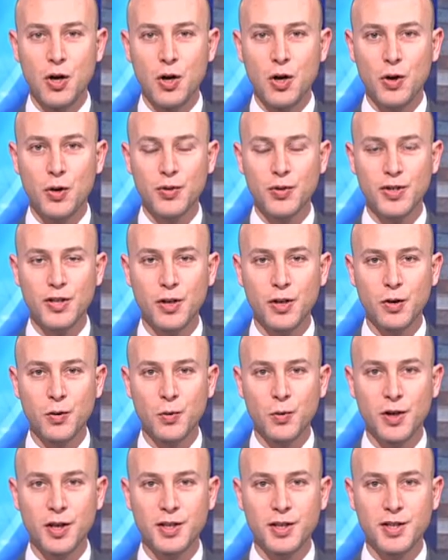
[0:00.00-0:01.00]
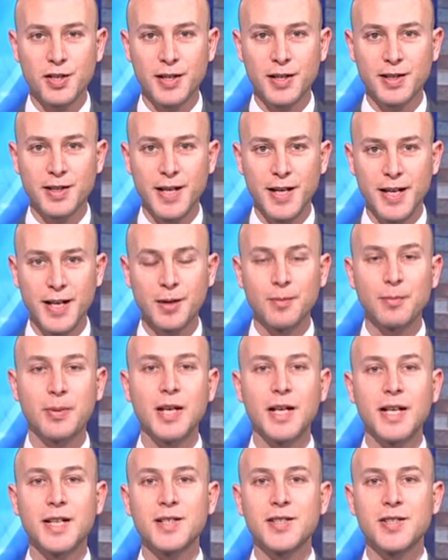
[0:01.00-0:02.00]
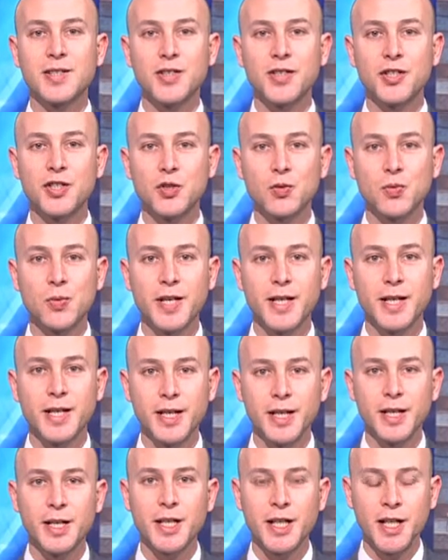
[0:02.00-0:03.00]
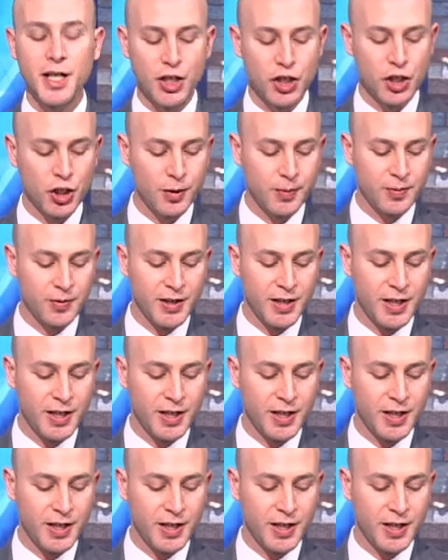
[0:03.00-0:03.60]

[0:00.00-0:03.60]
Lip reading: Also was taking place this week in Egypt.